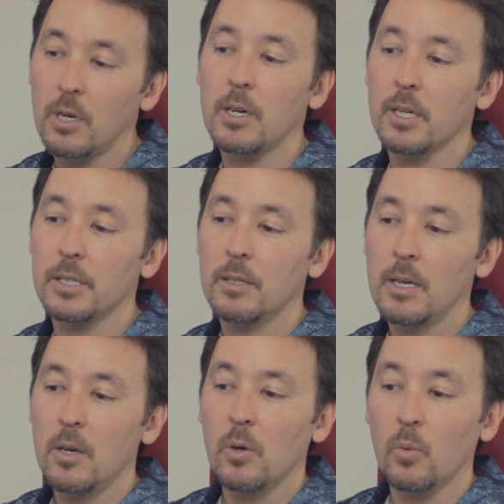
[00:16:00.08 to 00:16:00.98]
on,
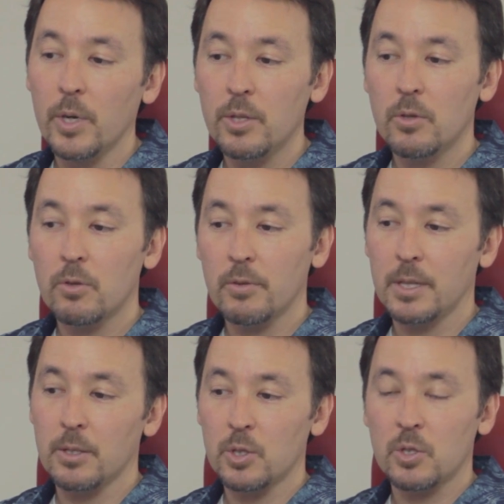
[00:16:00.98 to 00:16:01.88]
when you
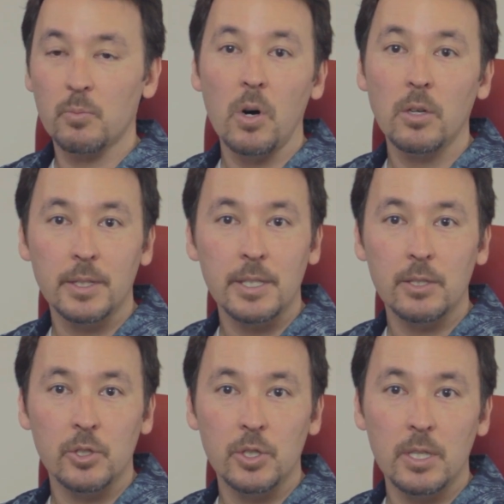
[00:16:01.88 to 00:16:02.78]
create this small
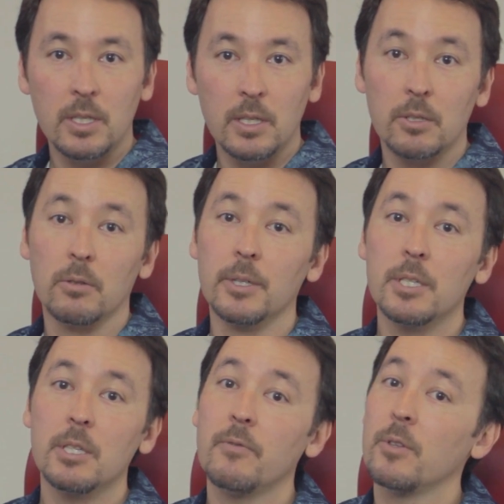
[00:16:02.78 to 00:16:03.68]
DNG, it'll
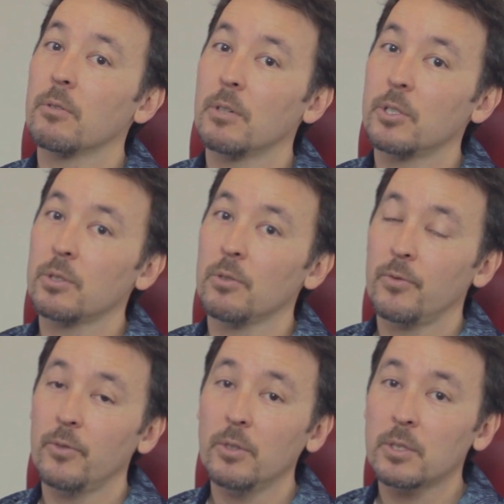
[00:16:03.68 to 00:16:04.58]
leave the original
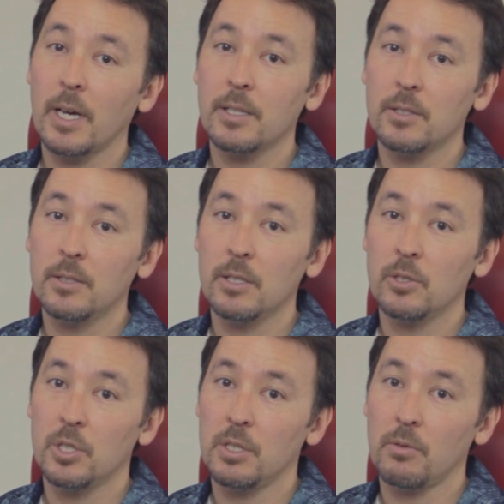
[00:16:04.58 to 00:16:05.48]
full-size
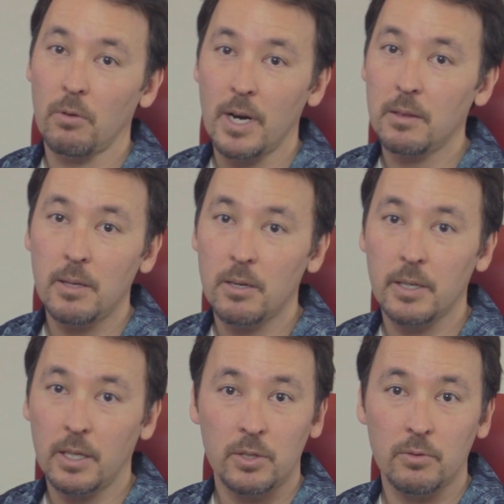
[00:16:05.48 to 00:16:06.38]
DNG right there
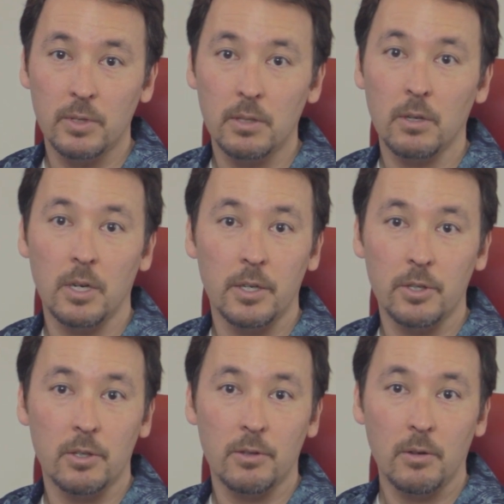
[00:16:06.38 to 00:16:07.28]
next to it on
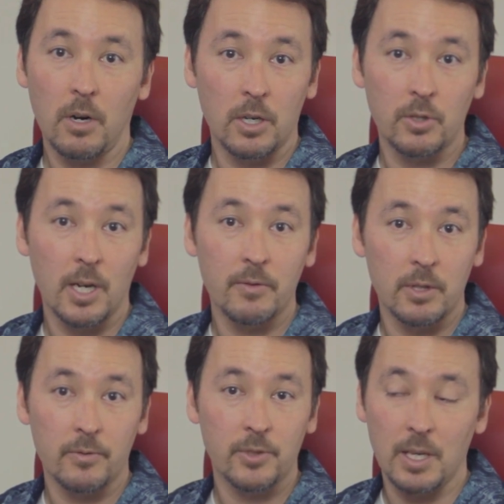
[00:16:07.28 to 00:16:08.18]
your hard drive
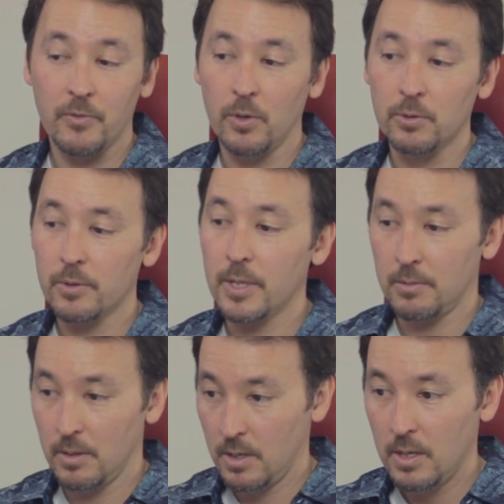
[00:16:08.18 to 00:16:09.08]
in the same folder
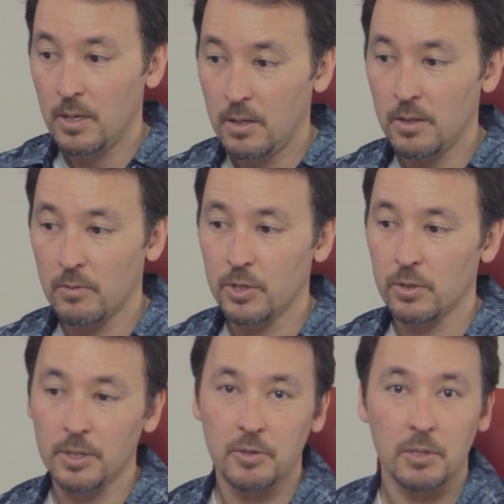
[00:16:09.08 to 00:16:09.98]
that the
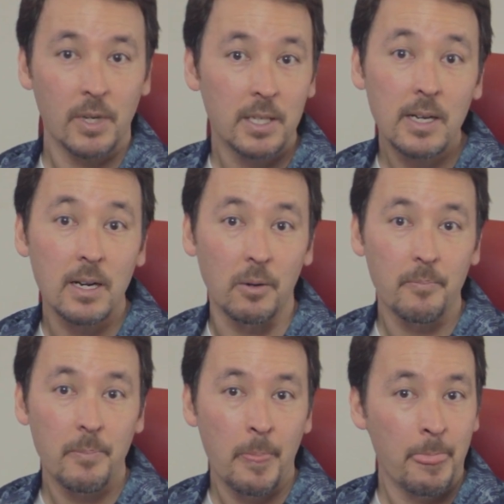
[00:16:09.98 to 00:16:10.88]
original lives in right
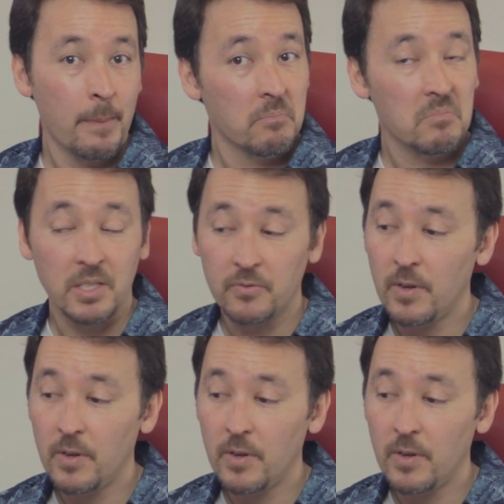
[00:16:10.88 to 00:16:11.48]
now. That's